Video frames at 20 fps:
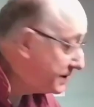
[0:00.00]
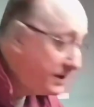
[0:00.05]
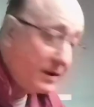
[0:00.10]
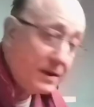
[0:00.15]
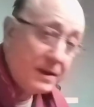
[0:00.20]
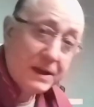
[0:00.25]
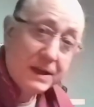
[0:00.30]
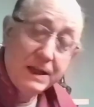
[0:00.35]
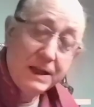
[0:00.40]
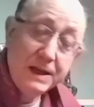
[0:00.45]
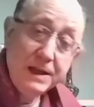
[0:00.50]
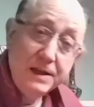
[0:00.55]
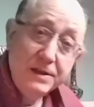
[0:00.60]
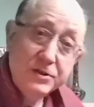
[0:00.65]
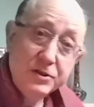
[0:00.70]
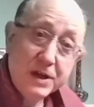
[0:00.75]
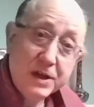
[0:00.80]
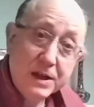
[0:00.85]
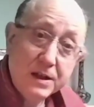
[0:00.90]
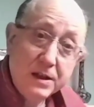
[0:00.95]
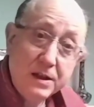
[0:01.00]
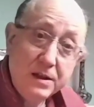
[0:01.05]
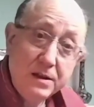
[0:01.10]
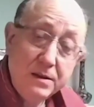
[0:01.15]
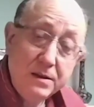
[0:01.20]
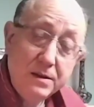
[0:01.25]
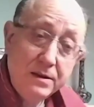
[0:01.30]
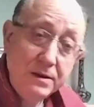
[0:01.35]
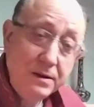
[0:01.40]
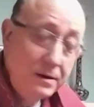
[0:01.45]
a clean channel.
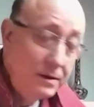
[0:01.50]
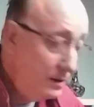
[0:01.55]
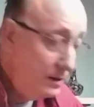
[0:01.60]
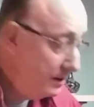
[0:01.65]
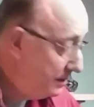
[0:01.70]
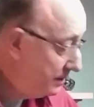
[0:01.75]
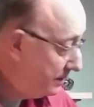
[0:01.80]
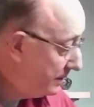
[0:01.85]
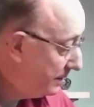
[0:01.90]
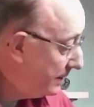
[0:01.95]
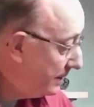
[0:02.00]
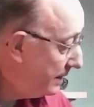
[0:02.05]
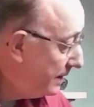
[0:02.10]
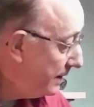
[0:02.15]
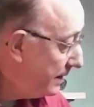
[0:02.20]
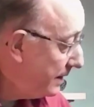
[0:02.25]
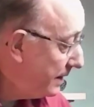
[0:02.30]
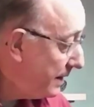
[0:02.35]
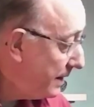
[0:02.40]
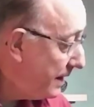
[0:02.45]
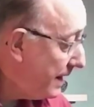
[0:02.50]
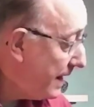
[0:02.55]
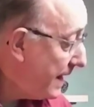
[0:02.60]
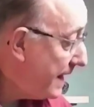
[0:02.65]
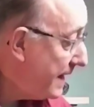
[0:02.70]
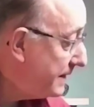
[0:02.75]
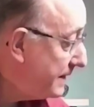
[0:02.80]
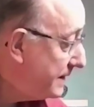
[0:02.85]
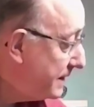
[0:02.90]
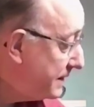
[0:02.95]

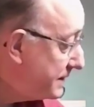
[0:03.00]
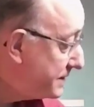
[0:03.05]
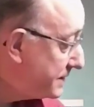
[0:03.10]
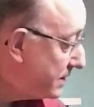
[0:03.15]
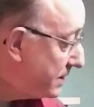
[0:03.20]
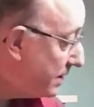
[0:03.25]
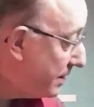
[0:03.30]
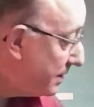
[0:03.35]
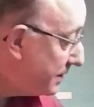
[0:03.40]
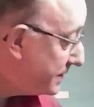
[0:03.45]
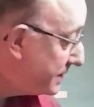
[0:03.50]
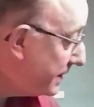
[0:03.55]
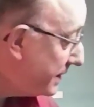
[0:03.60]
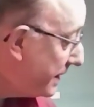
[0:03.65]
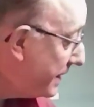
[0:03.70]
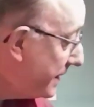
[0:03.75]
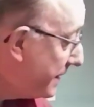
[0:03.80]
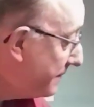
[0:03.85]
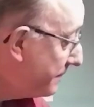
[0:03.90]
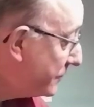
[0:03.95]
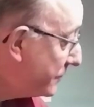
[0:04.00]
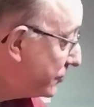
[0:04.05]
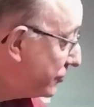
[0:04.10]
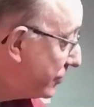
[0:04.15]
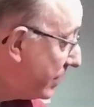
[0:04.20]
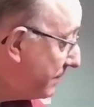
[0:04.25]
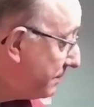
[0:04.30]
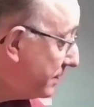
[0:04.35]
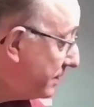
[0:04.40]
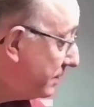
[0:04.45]
And it's got
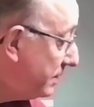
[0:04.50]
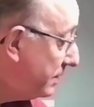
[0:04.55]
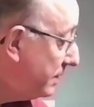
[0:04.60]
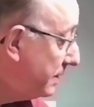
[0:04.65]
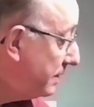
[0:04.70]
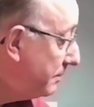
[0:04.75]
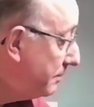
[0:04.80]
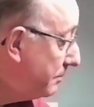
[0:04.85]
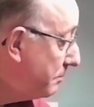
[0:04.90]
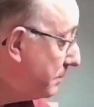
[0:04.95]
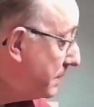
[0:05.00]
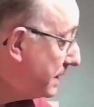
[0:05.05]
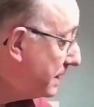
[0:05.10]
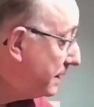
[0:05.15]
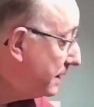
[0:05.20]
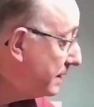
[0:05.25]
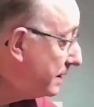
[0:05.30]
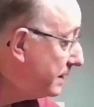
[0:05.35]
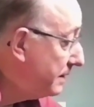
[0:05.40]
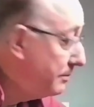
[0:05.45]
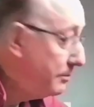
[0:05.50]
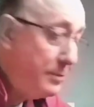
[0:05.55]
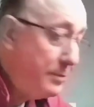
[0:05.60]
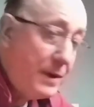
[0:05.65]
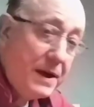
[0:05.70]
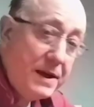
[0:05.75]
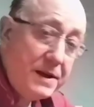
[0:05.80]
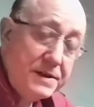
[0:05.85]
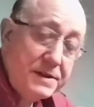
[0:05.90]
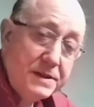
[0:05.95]
treble, middle and
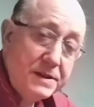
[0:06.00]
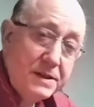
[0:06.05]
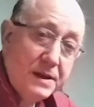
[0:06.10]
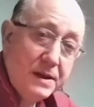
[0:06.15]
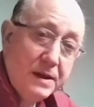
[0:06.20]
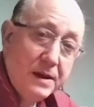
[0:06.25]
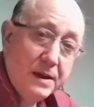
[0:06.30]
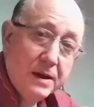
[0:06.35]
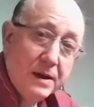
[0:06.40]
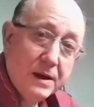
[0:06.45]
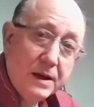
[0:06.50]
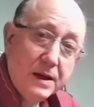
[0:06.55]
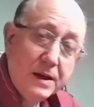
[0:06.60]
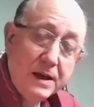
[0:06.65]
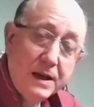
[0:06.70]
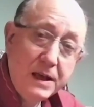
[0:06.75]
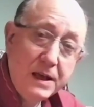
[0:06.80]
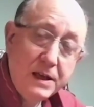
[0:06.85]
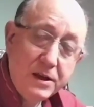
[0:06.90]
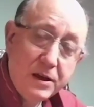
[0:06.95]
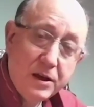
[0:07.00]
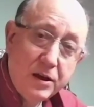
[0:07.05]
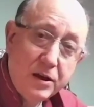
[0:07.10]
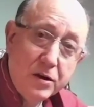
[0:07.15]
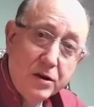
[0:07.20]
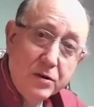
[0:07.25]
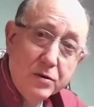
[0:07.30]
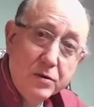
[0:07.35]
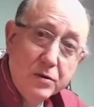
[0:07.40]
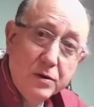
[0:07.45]
bass
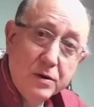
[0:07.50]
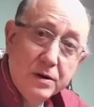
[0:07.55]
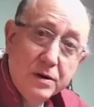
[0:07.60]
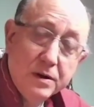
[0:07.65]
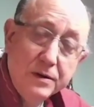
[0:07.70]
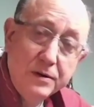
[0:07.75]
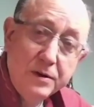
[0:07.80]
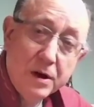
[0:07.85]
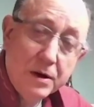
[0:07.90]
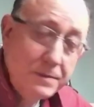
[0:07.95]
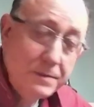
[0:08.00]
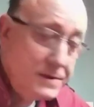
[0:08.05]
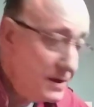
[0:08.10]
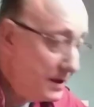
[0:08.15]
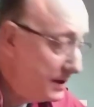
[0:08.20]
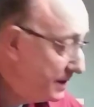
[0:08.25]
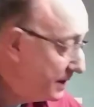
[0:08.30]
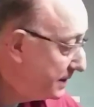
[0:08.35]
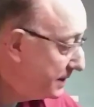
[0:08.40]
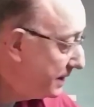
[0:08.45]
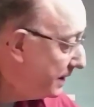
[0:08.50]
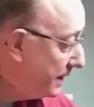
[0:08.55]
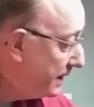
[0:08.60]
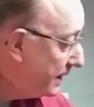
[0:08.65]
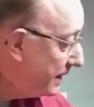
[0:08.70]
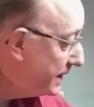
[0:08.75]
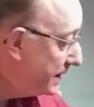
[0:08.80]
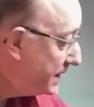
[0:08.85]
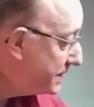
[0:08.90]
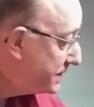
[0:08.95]
EQ knobs on it. And
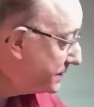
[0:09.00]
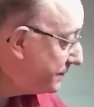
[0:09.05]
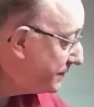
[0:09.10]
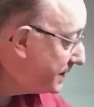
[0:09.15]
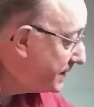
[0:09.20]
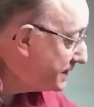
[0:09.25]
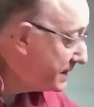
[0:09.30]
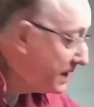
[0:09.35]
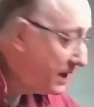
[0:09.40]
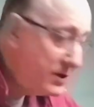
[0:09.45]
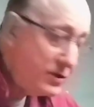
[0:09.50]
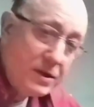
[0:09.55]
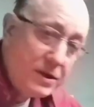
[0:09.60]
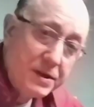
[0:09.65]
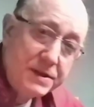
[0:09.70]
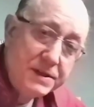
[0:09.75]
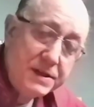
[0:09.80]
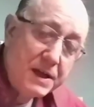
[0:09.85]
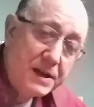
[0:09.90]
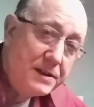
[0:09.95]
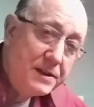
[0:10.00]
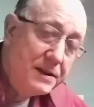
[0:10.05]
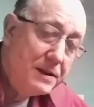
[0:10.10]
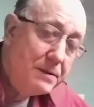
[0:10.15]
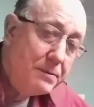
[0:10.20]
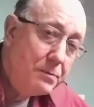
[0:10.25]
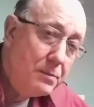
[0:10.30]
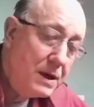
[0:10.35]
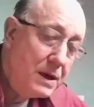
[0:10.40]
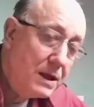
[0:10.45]
each of these actually are set in the
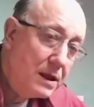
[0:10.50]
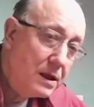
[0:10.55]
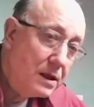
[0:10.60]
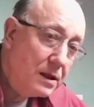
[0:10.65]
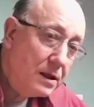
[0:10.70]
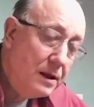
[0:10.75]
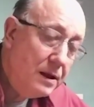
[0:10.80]
middle